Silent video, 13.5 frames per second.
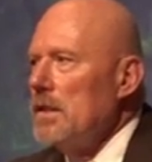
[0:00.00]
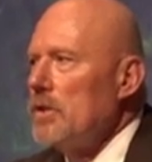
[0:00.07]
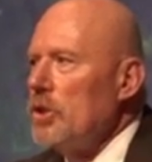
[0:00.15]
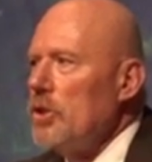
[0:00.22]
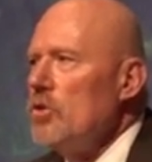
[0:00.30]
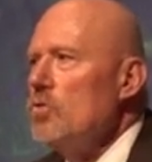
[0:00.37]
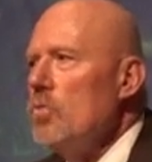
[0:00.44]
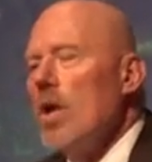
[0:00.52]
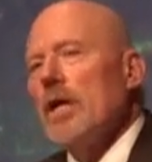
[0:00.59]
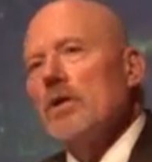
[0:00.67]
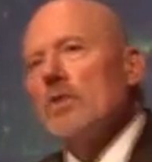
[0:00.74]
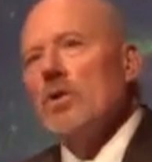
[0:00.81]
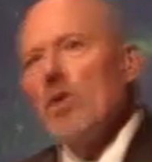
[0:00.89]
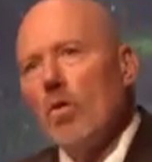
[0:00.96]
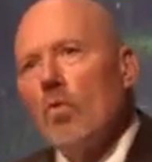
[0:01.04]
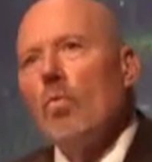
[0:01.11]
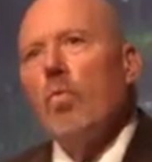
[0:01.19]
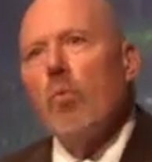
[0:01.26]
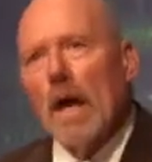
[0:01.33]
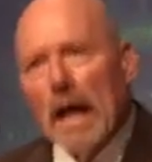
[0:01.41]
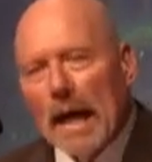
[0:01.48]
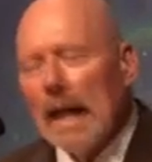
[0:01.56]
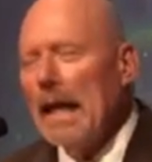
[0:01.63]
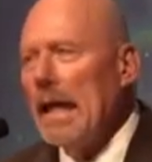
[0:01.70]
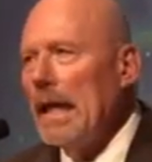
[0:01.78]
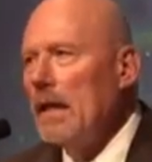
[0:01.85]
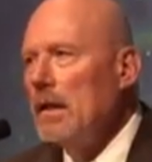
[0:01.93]
Do you want to know
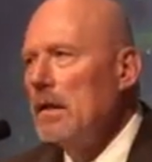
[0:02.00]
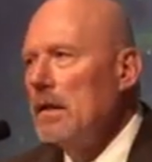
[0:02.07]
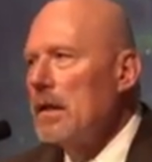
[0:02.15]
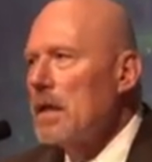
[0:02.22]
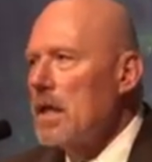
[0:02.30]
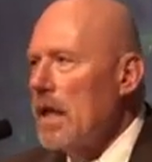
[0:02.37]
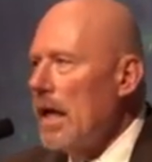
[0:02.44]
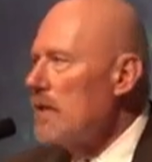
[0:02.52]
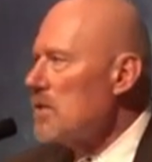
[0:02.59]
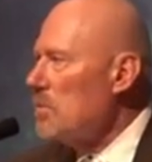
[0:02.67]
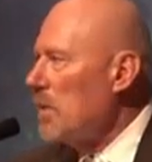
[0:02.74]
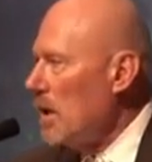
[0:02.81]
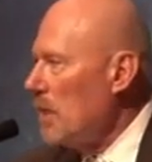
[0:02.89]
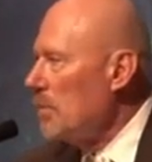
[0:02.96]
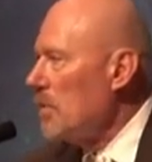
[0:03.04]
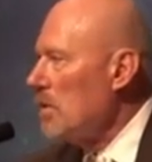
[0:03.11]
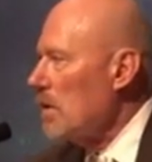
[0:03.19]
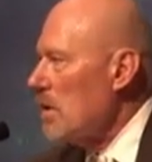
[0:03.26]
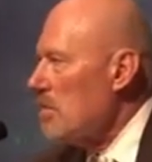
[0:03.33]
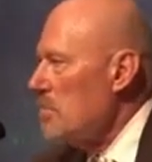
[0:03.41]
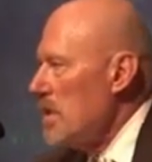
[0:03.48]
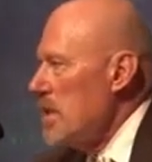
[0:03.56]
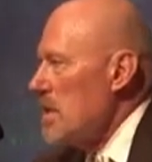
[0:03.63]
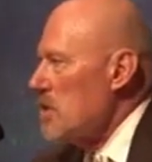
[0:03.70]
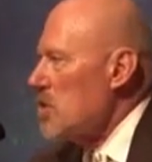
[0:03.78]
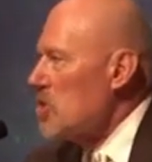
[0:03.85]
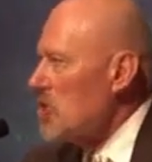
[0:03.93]
why God's people are
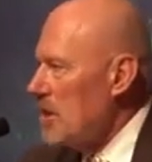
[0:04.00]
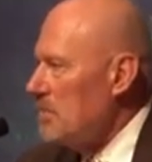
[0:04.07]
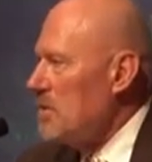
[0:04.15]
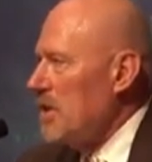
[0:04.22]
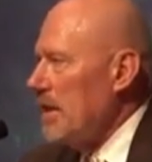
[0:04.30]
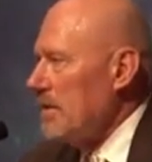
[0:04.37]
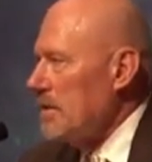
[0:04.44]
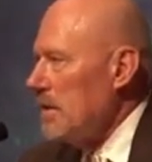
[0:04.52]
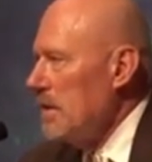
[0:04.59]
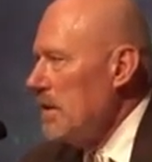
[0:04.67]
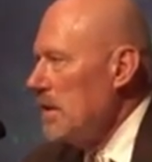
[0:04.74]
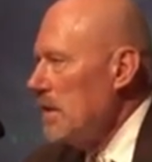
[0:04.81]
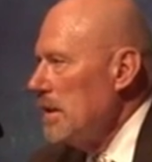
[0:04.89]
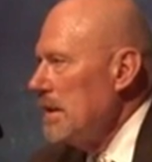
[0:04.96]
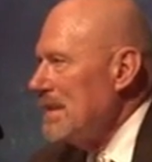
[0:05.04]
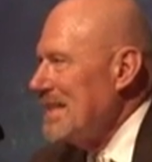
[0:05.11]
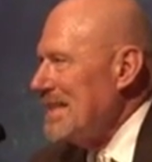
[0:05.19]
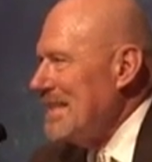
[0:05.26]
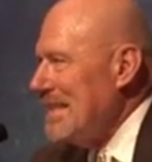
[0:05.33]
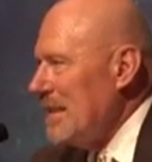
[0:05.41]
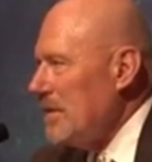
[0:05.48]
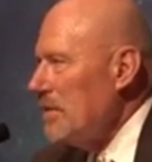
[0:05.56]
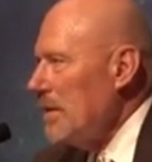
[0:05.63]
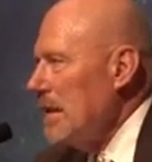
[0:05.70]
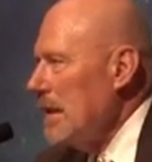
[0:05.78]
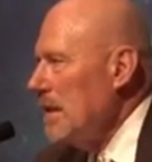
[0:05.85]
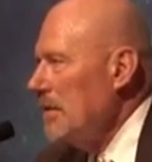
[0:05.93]
being subject to
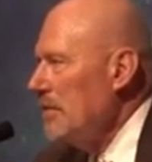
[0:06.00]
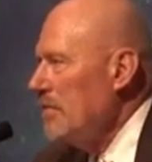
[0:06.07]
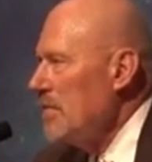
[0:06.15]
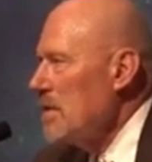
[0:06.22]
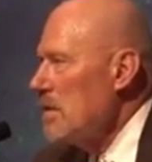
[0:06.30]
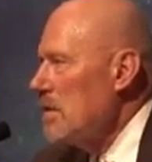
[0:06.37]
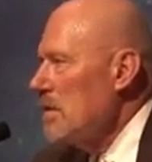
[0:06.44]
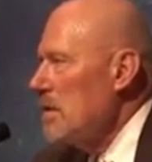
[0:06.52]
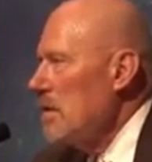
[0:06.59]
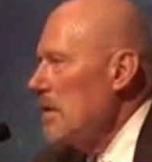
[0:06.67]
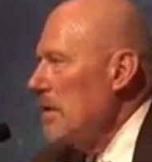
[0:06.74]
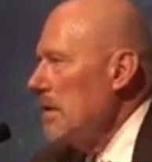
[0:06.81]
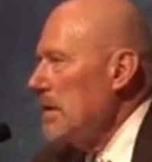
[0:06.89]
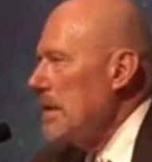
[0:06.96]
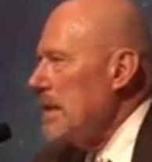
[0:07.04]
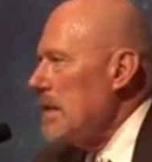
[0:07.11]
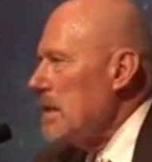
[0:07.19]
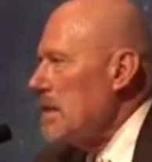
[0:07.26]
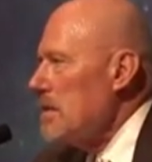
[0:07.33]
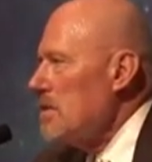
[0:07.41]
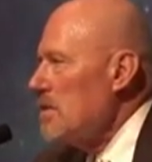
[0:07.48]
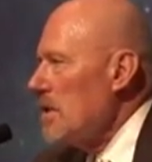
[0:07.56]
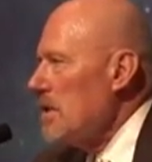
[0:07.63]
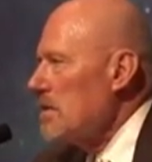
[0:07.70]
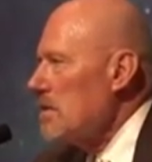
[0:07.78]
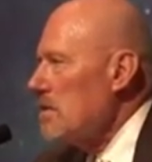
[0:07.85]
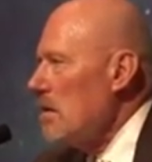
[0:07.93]
tyranny and
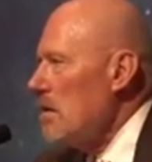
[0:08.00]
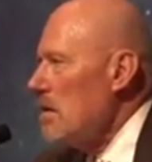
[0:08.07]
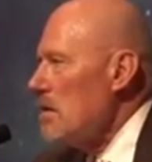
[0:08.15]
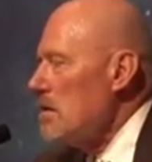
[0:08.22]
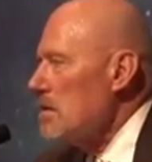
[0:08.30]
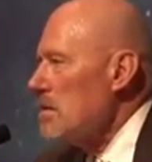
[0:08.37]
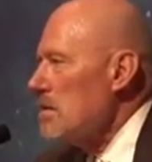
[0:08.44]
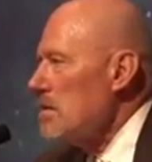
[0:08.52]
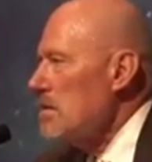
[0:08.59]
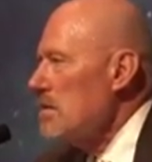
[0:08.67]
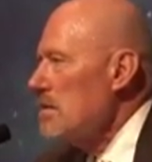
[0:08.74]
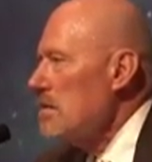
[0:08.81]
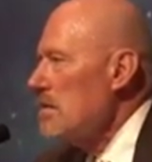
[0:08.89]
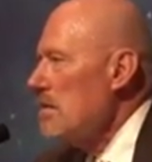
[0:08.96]
unjust laws?